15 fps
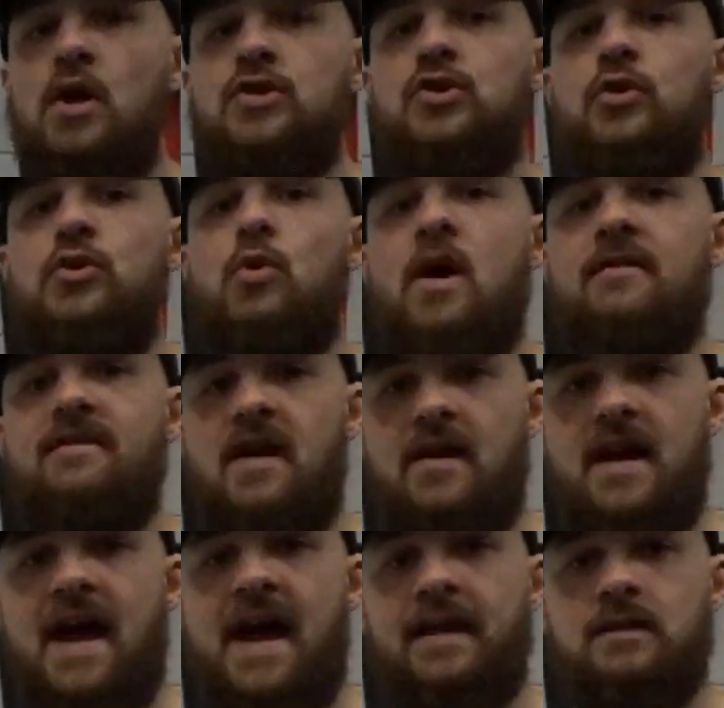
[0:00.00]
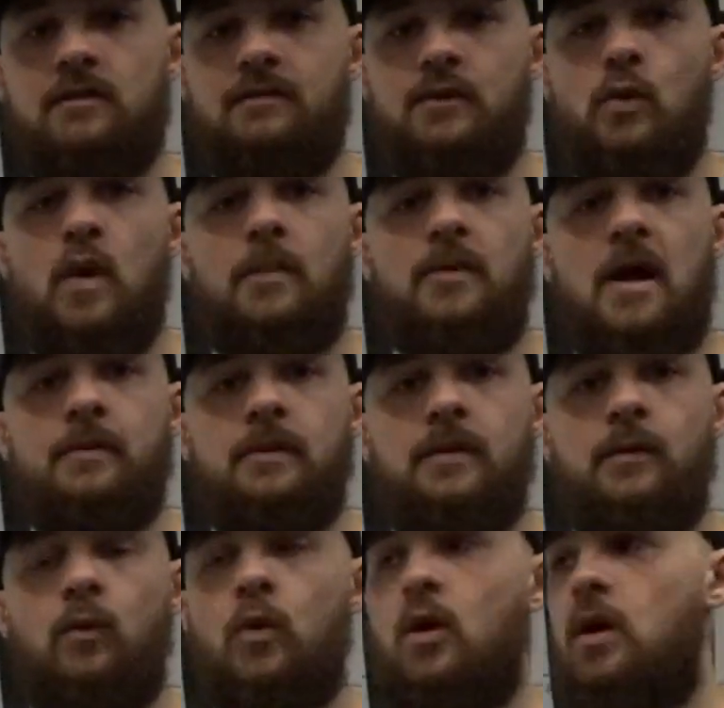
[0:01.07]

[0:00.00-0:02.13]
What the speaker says: So you are very active. You are probably,